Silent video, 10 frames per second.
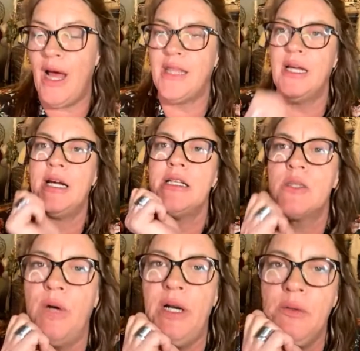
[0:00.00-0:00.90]
I think it's
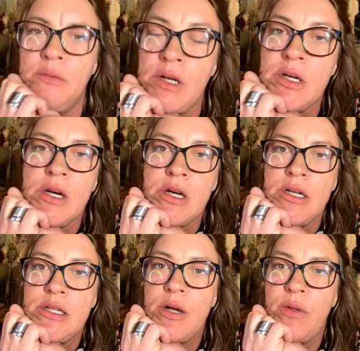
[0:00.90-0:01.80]
around
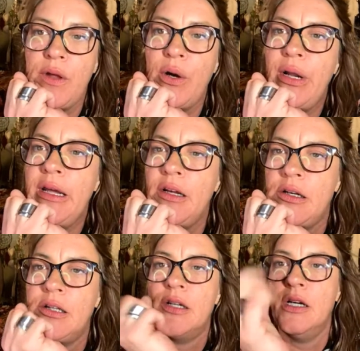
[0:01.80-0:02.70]
2:30.
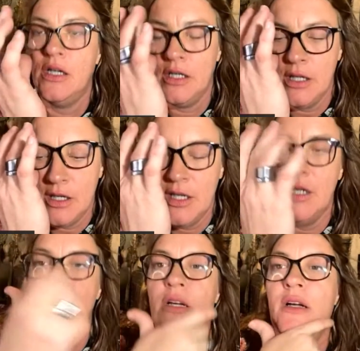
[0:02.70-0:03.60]

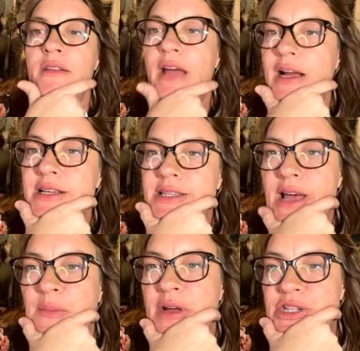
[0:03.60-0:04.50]
Thanks so
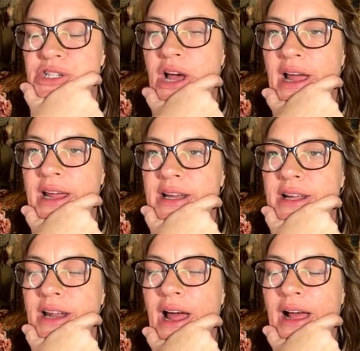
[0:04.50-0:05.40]
much, Jane
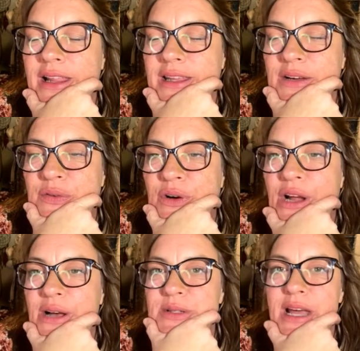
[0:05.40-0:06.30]
and Haley, for
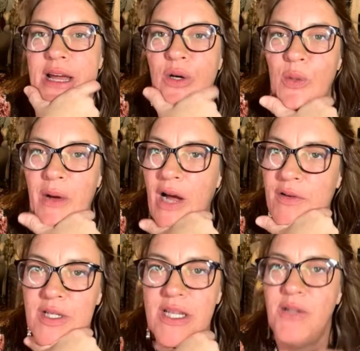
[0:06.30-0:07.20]
y'all's help. I'm
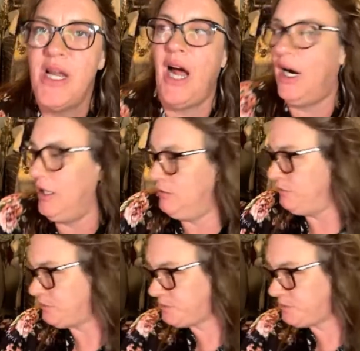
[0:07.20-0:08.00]
so tired.